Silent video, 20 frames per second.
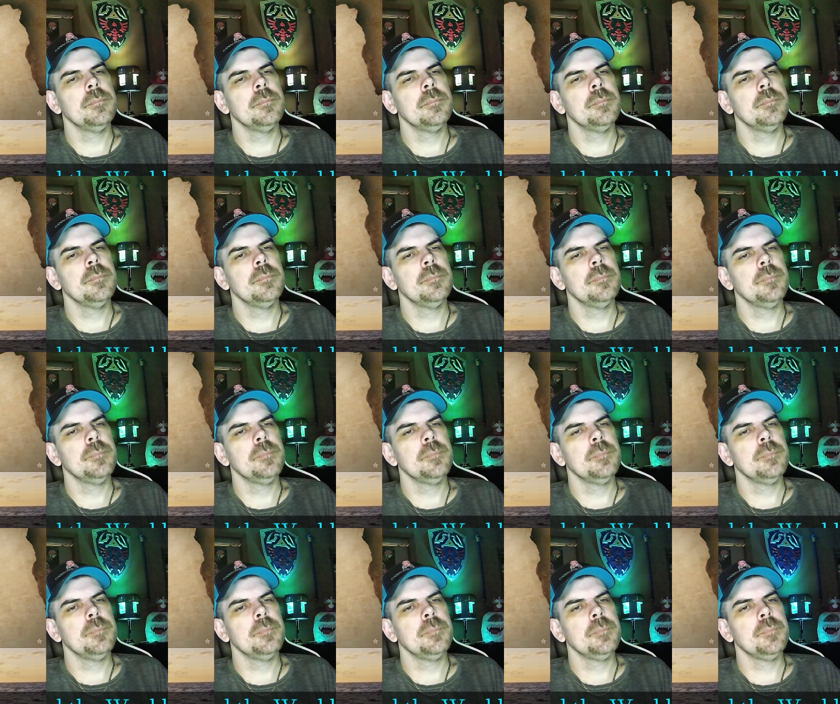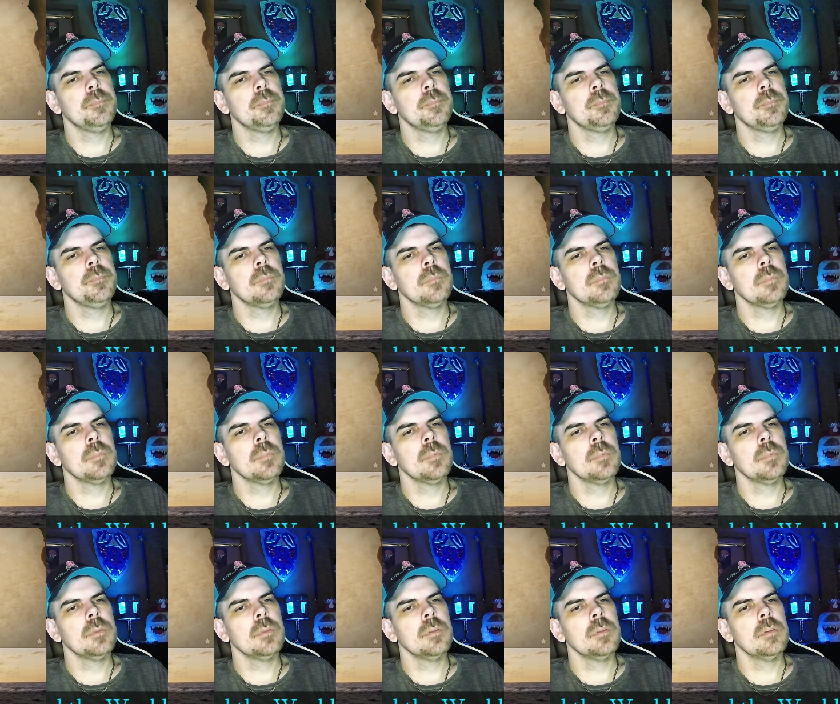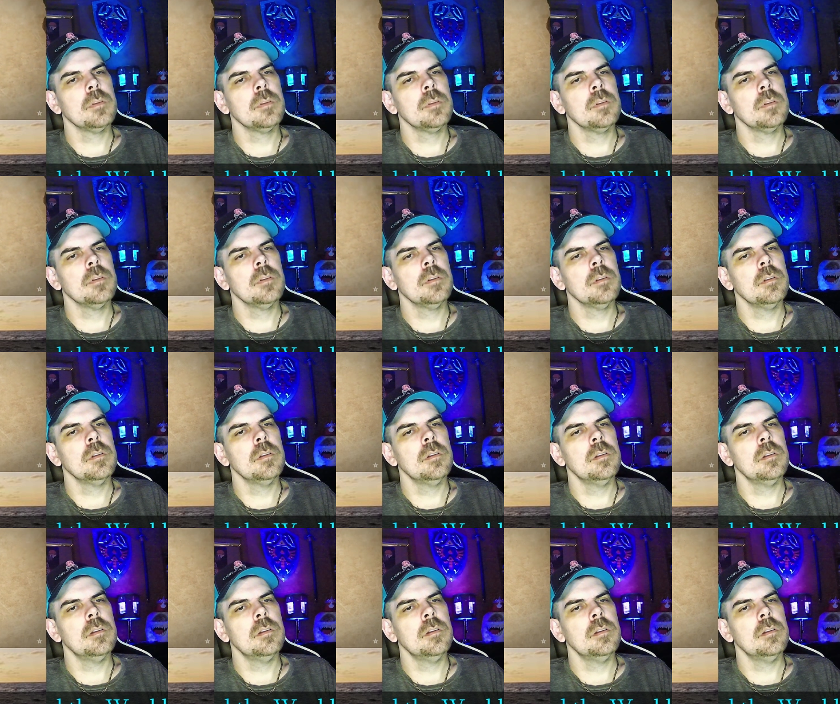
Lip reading: (silence)